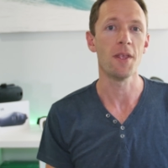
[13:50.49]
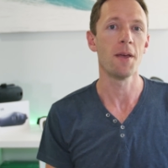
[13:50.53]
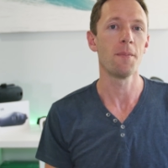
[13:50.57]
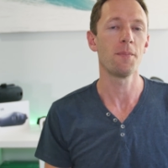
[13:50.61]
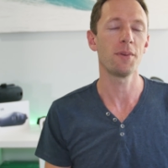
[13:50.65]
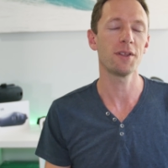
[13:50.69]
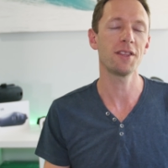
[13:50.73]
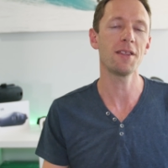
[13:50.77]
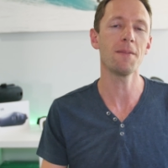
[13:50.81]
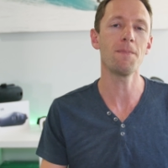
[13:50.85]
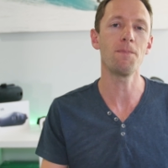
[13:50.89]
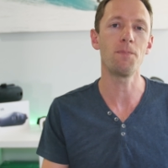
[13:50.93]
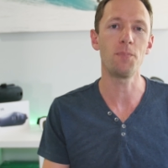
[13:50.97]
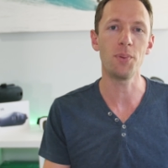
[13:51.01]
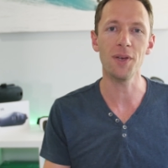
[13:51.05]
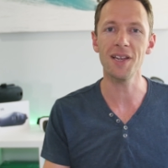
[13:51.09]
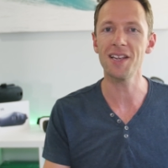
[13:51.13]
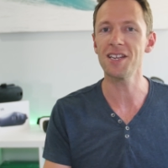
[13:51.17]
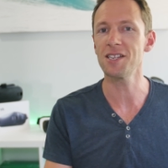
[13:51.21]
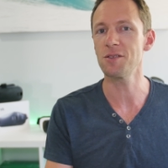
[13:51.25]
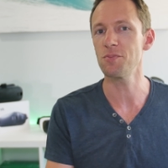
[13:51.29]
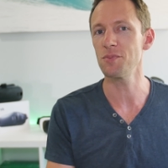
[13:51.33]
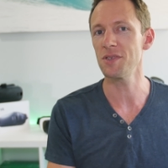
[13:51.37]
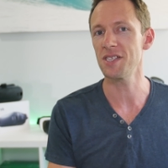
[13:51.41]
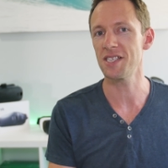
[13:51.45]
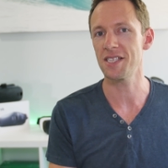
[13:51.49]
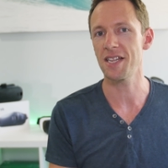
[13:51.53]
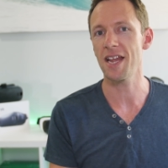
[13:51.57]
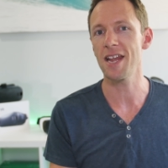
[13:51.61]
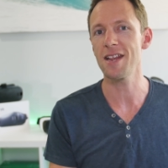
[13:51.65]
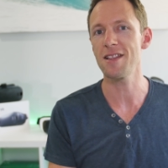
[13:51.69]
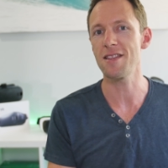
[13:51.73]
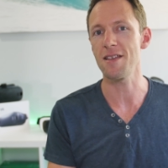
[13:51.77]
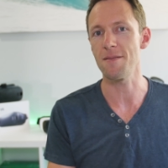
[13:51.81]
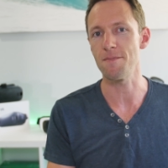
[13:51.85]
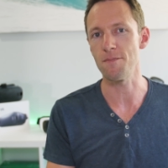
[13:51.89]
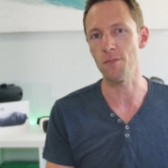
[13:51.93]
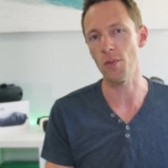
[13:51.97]
But the biggest
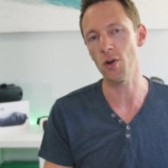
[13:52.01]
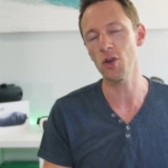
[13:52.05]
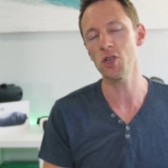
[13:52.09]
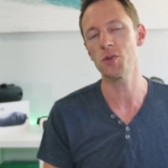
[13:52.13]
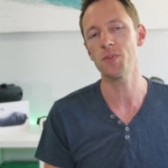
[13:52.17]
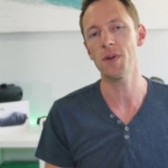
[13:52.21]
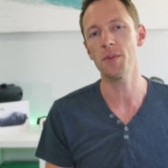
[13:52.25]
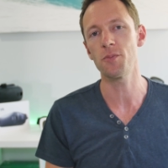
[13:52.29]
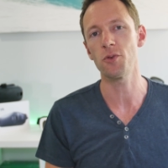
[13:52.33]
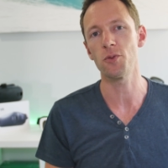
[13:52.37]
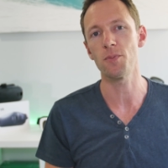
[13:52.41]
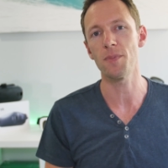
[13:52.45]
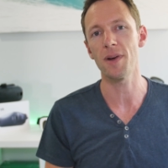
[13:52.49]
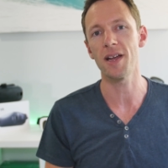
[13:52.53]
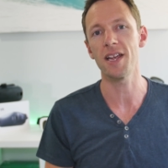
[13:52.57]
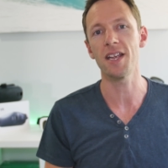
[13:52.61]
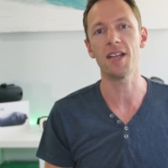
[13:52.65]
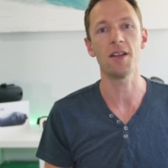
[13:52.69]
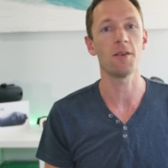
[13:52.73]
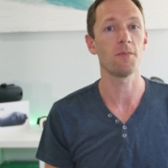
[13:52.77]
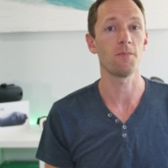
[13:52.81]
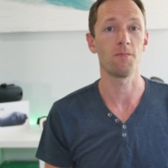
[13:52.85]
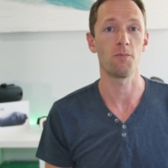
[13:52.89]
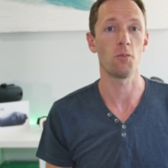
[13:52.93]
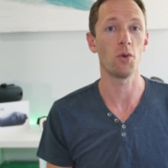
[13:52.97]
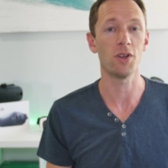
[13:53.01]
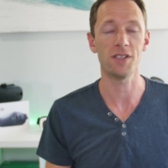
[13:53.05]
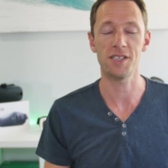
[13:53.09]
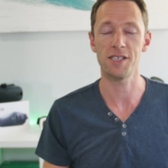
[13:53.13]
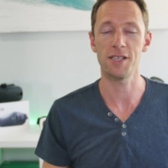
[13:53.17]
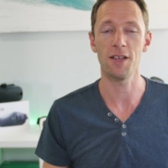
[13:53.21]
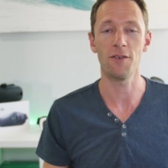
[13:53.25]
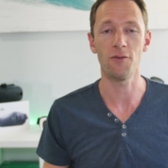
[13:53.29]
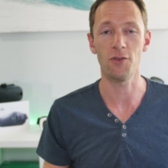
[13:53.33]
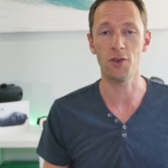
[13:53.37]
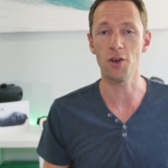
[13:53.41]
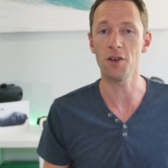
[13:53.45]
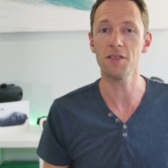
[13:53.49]
mistake that most people make once
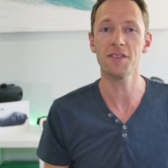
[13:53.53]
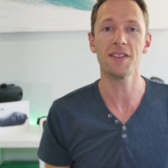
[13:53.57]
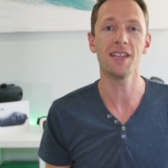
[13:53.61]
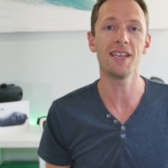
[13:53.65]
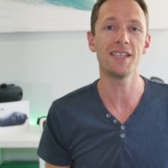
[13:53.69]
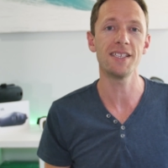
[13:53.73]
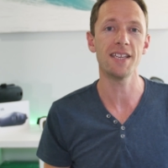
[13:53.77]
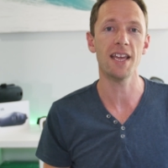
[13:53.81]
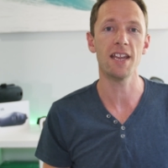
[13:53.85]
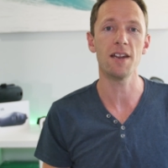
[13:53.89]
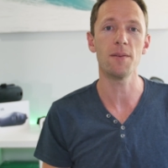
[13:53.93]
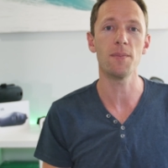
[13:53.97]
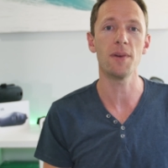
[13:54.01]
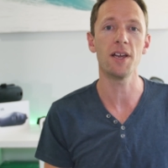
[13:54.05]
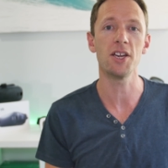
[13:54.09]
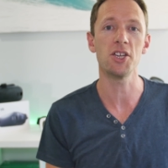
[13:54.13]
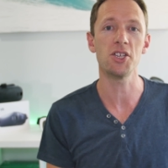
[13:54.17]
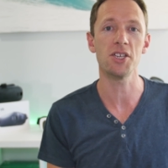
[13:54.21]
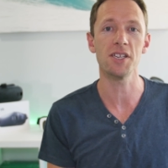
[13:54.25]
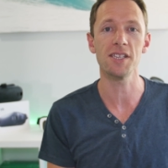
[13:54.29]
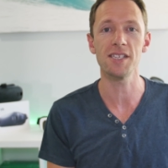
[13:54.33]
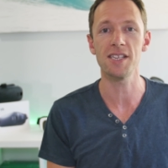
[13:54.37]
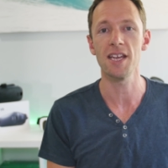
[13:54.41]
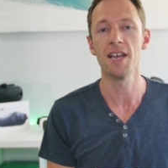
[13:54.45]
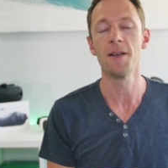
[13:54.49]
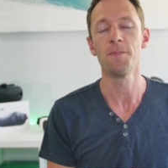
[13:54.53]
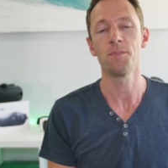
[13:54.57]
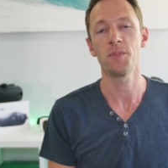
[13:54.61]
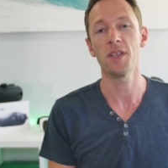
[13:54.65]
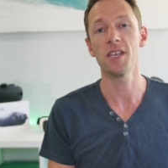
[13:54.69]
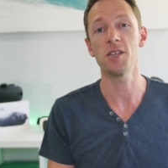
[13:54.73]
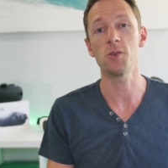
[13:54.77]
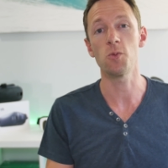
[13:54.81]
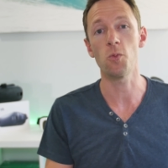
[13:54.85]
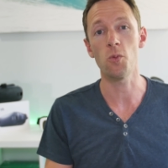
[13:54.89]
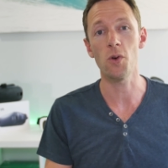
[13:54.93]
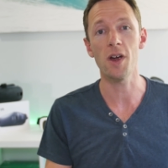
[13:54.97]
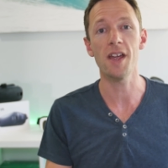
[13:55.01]
they've got these animations
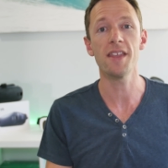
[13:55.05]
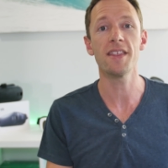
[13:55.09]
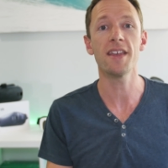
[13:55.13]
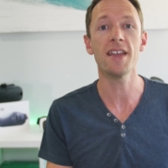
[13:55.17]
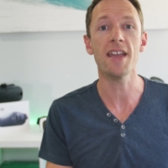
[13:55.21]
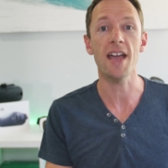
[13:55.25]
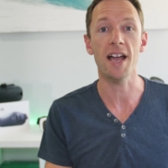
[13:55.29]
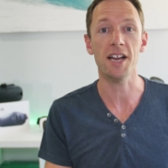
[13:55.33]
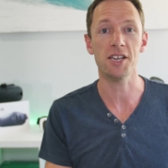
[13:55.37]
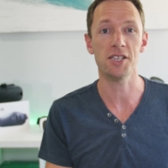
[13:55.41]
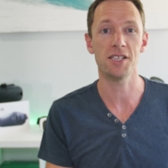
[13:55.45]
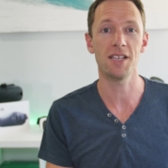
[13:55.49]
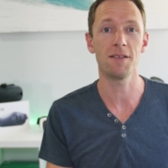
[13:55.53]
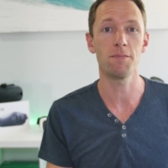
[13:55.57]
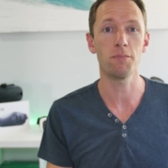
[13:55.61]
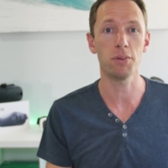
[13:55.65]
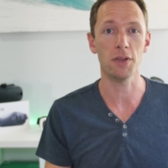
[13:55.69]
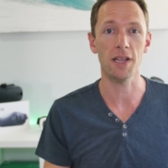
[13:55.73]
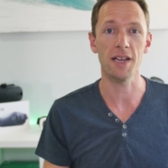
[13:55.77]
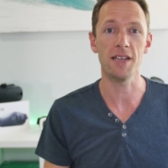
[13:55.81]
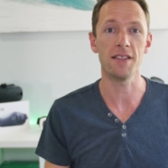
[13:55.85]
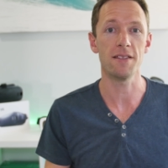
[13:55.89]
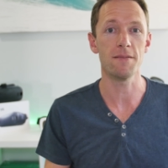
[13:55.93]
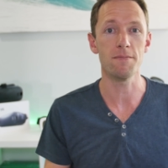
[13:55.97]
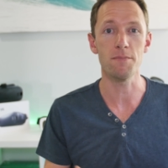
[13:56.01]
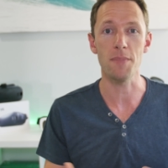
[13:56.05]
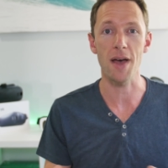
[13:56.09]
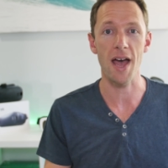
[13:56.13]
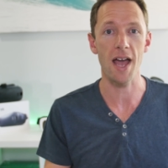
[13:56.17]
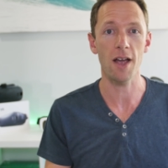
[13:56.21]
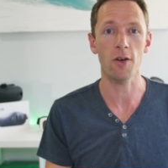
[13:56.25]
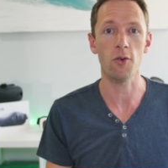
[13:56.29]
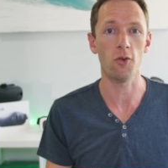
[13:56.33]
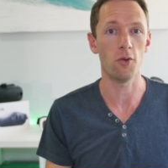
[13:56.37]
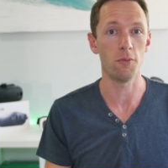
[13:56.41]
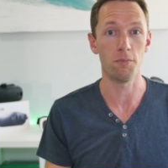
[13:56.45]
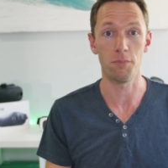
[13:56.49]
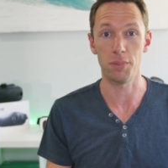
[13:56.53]
is where they actually play them
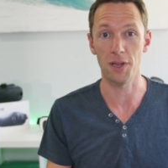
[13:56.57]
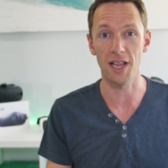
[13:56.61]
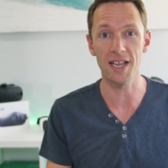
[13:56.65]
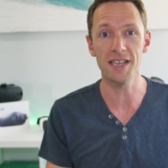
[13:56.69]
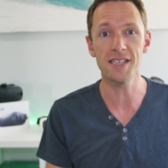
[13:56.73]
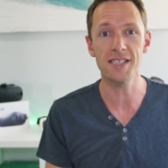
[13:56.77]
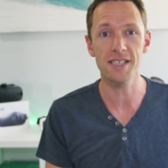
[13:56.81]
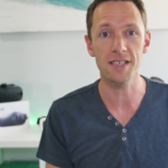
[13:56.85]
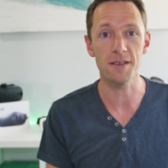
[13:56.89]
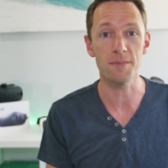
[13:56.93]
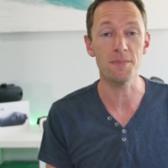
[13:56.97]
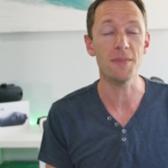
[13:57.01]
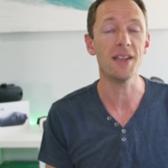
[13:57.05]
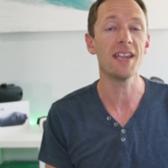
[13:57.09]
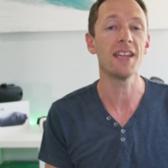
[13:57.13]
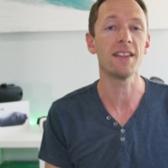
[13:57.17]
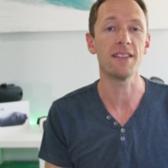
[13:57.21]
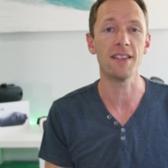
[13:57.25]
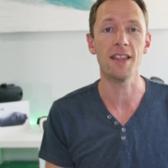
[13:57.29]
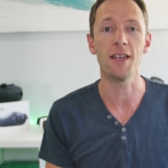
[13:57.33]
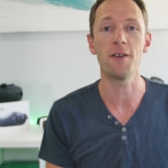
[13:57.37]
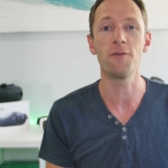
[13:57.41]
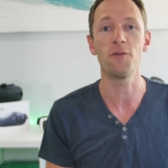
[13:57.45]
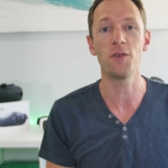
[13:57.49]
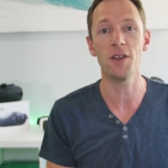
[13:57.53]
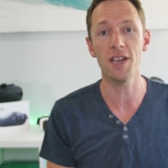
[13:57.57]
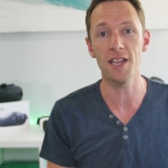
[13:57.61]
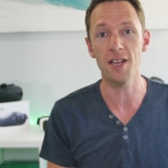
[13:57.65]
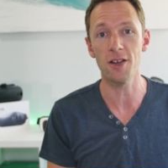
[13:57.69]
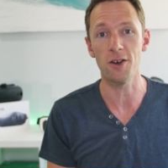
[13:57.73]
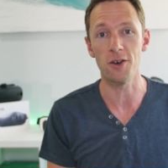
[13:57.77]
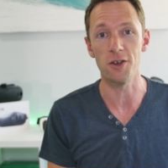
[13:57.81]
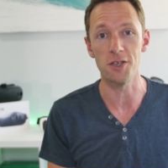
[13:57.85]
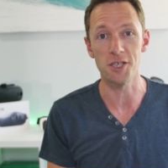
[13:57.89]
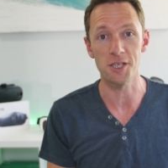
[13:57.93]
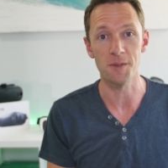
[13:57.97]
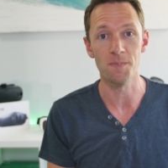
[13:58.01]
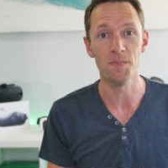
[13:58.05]
back or place them in their
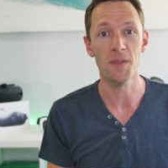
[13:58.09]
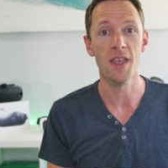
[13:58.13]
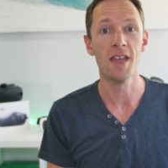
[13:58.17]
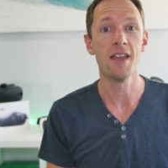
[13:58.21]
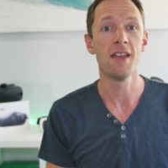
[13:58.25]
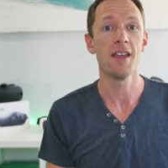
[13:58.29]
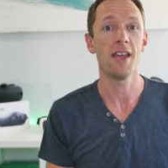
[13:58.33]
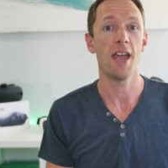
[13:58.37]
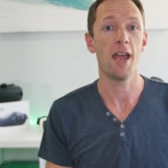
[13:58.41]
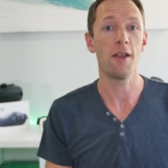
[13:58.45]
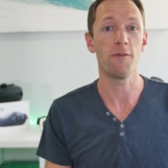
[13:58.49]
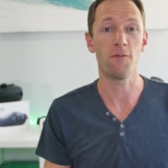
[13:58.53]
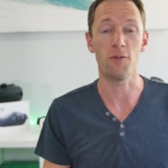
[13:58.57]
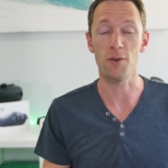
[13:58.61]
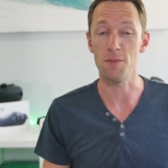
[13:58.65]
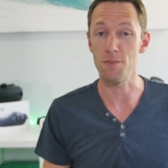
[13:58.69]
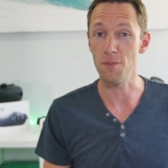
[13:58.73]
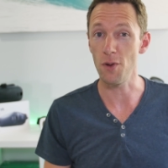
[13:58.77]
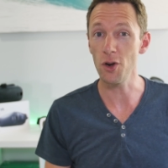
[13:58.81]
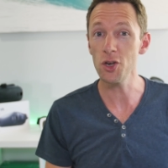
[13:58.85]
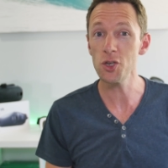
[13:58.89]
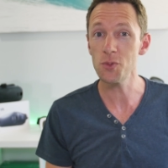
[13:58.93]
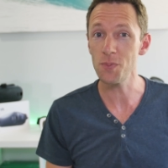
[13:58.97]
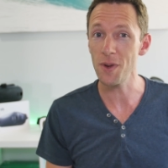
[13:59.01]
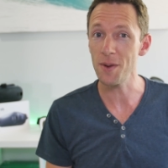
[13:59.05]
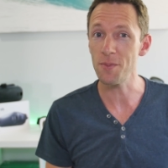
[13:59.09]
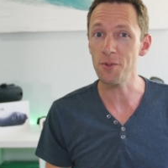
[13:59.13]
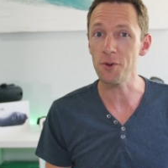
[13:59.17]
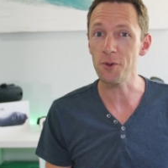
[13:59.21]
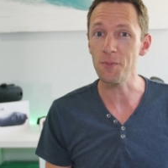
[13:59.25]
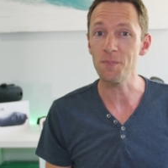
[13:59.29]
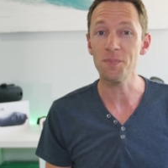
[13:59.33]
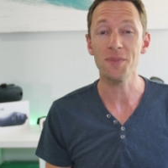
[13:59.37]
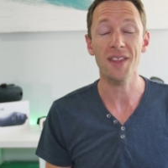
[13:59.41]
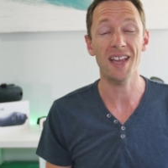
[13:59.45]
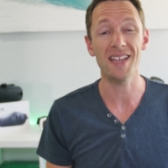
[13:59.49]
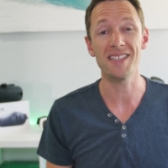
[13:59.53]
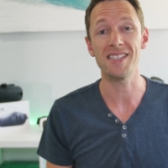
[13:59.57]
videos. And for most
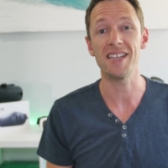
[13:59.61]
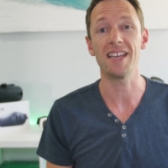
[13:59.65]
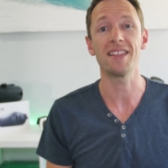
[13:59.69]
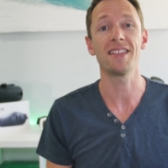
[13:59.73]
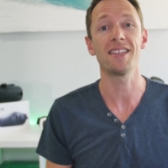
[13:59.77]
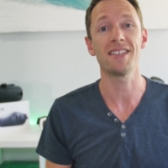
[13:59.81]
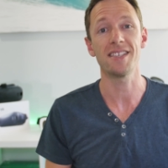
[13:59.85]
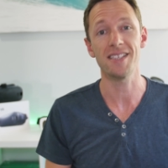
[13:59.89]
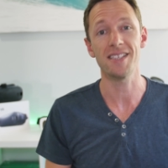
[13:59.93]
people, that's at the